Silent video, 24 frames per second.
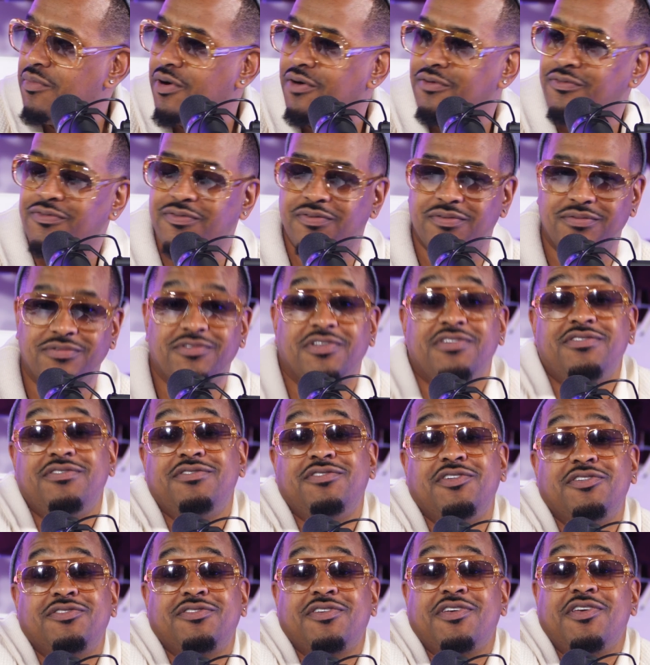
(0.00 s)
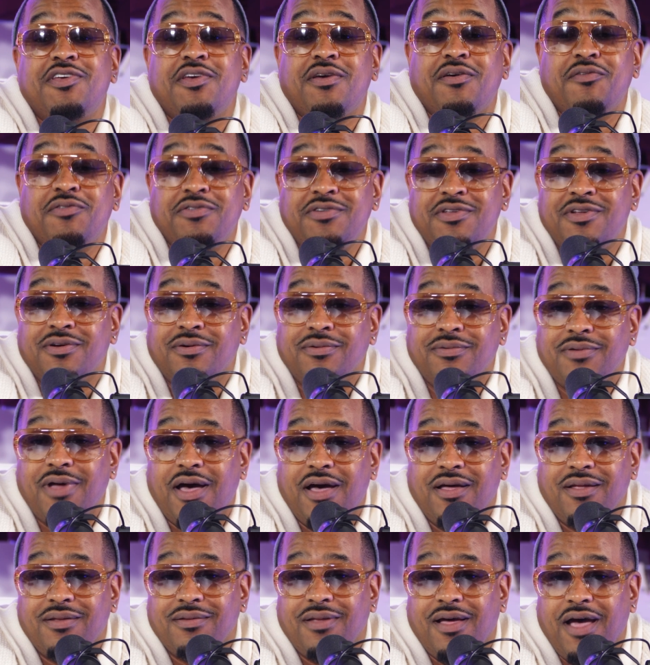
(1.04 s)
both. This is just,
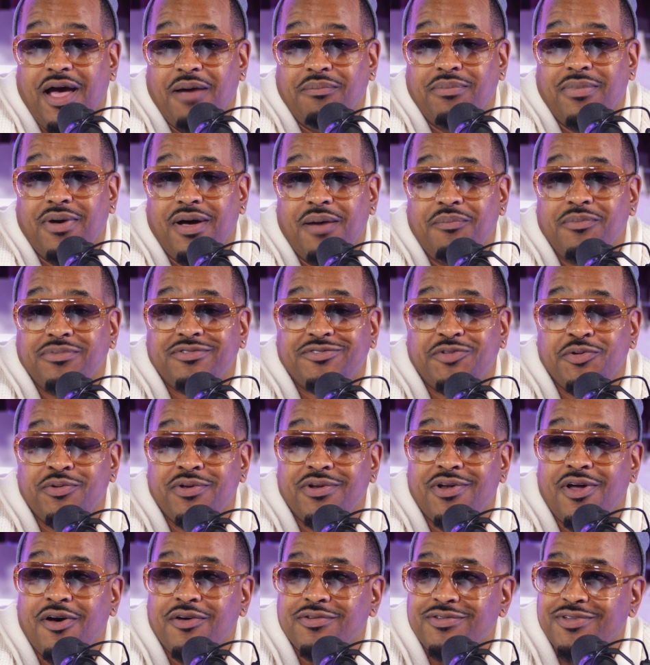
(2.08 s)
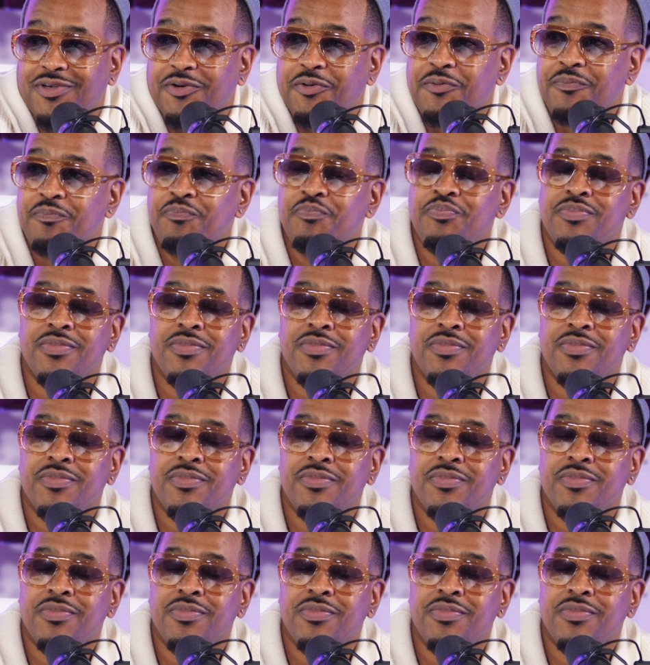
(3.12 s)
I'm a student also.